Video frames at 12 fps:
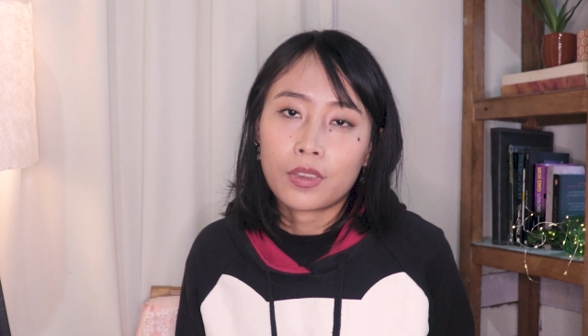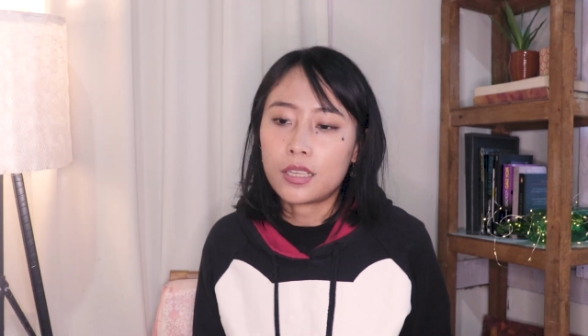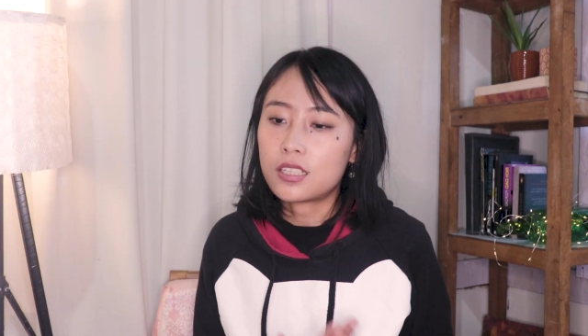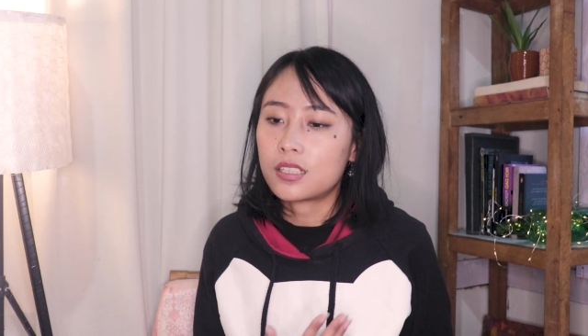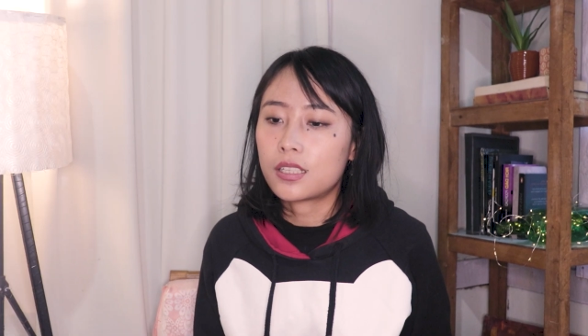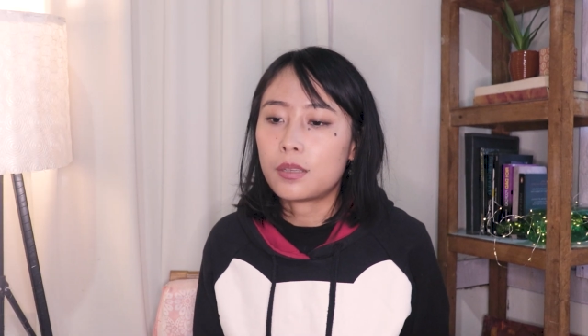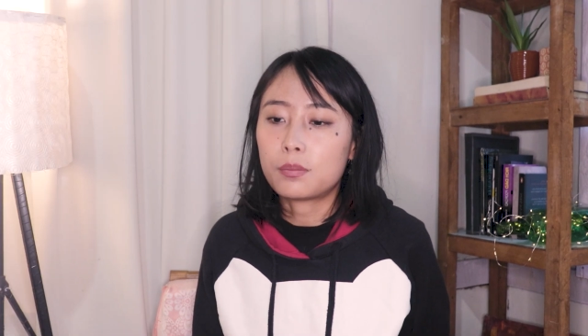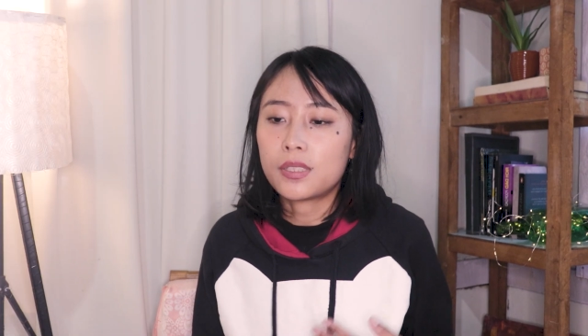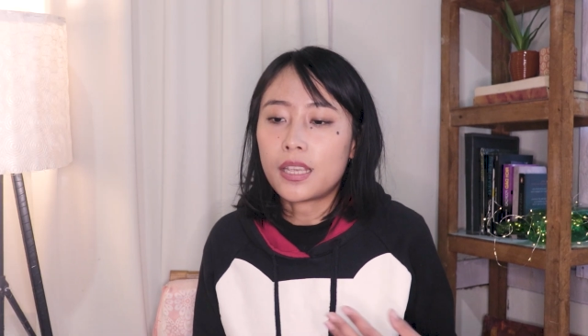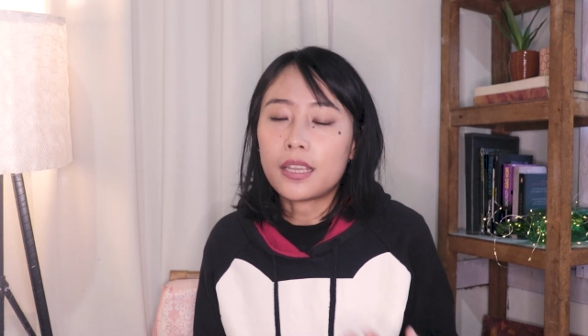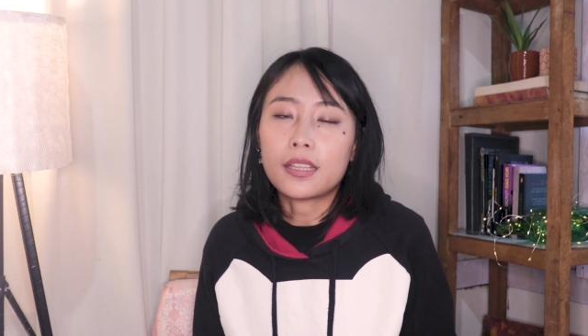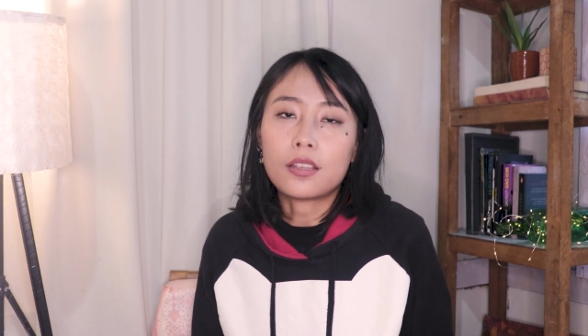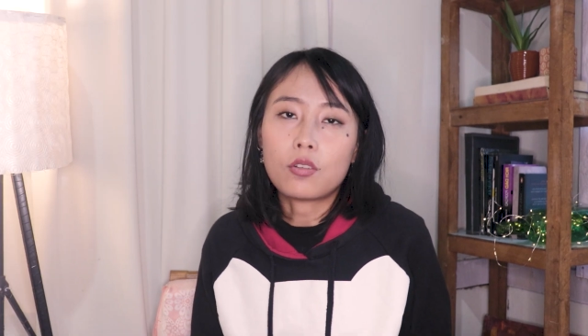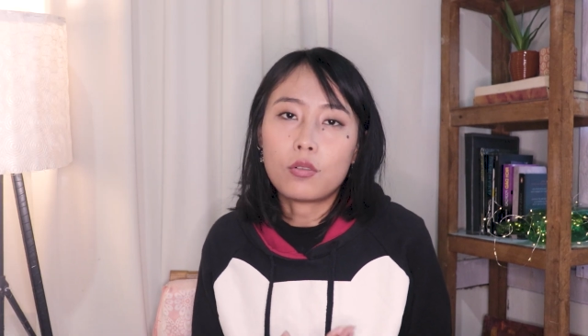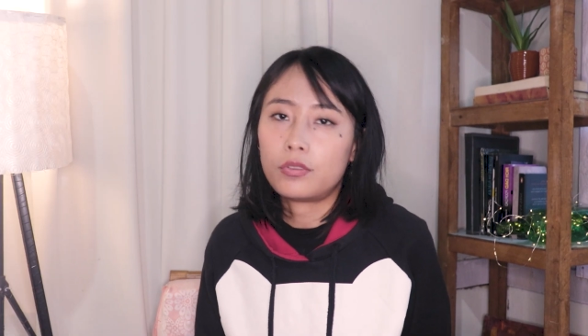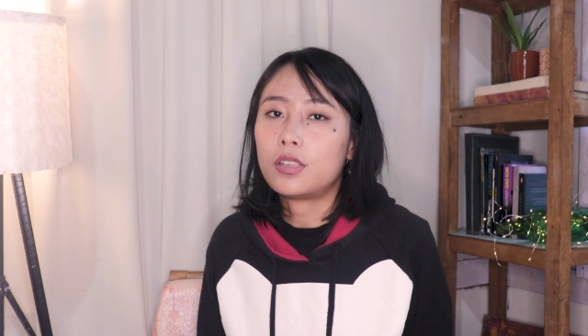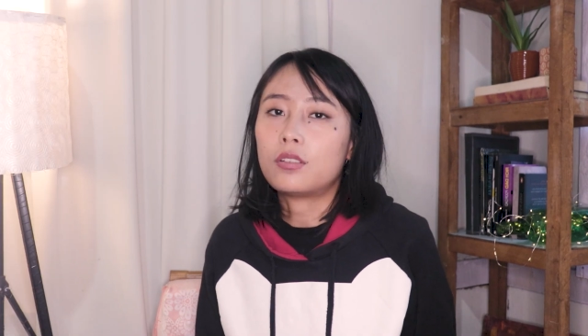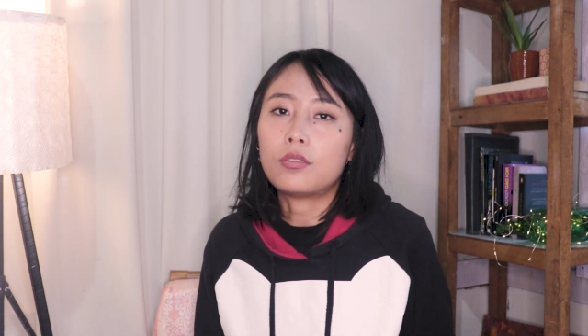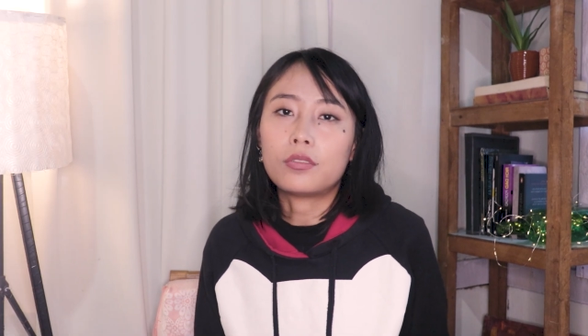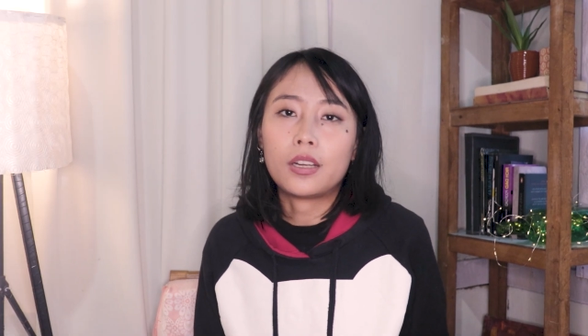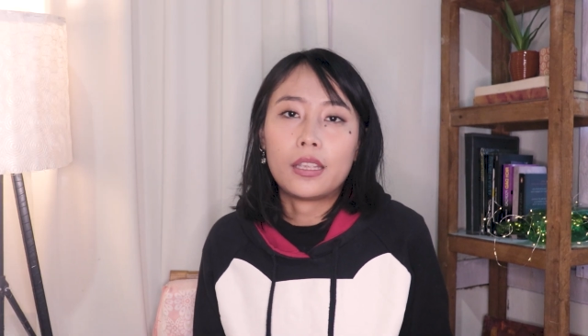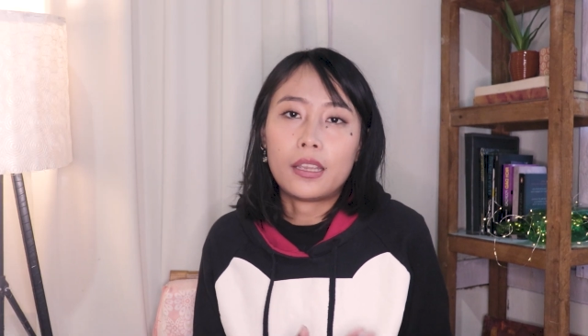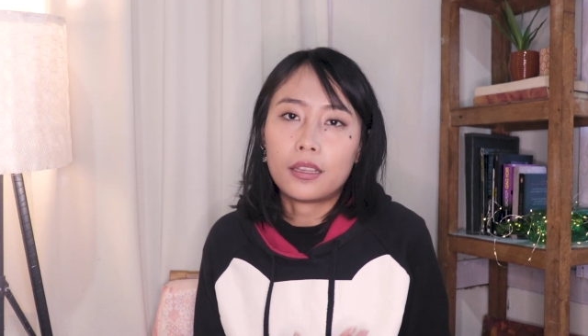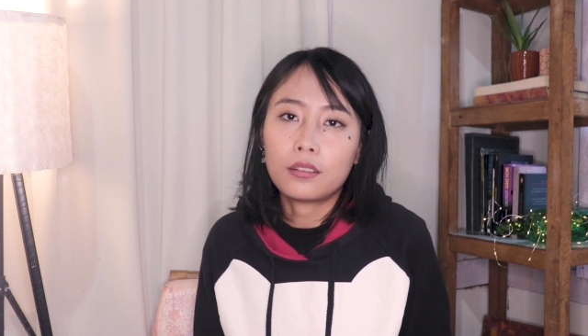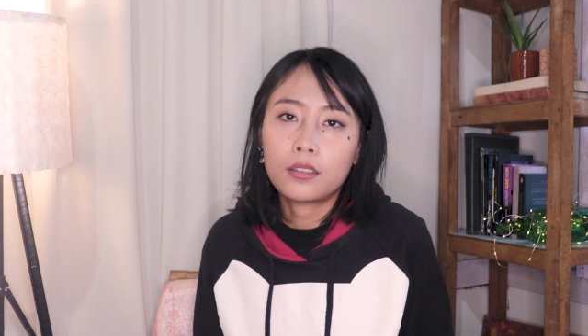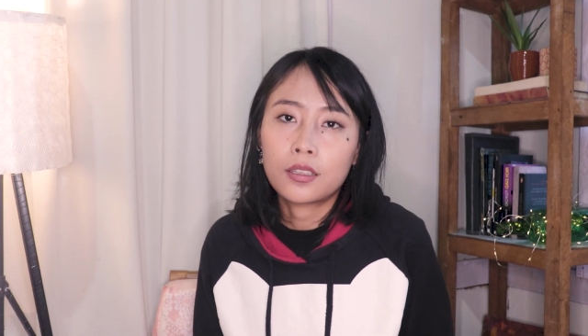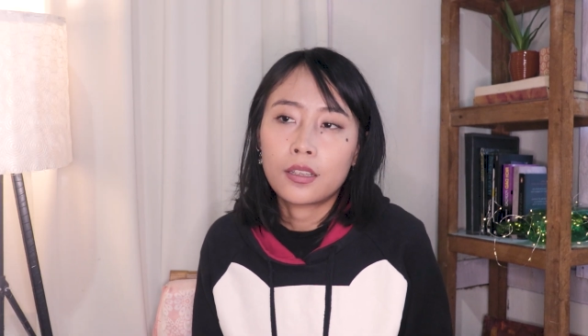They just keep saying that over and over again.